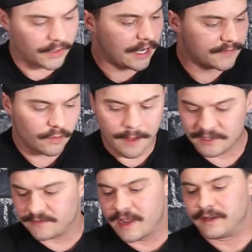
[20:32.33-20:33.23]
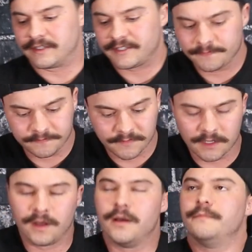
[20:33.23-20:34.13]
when it comes to weapons maintenance,
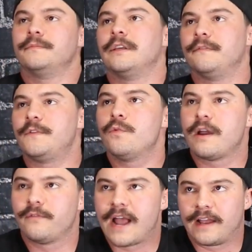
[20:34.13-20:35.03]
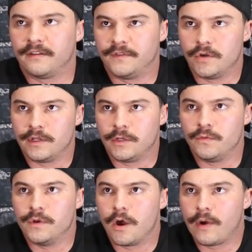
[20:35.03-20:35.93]
if you were ever active duty,
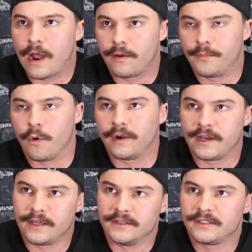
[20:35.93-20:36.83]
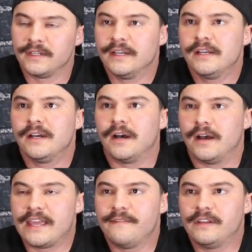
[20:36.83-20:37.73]
you know how important it is.
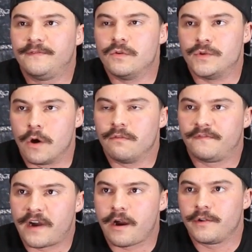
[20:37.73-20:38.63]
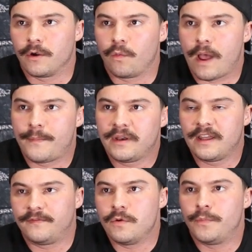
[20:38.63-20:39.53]
Even if you don't fire your weapon,
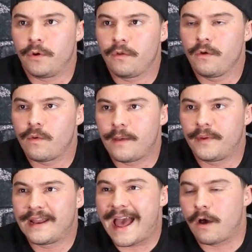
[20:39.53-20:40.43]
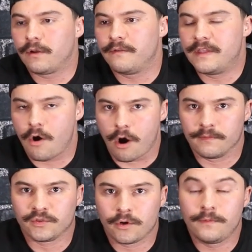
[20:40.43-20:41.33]
if you pull the weapon out of the
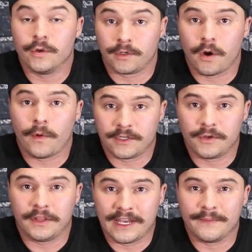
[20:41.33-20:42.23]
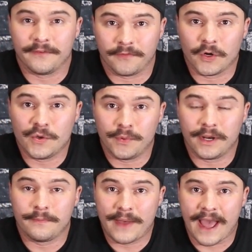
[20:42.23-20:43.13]
arms room, you're going to clean it before you
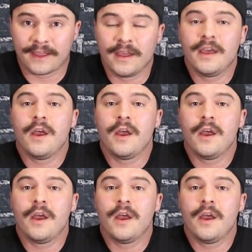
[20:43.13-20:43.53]
put it back.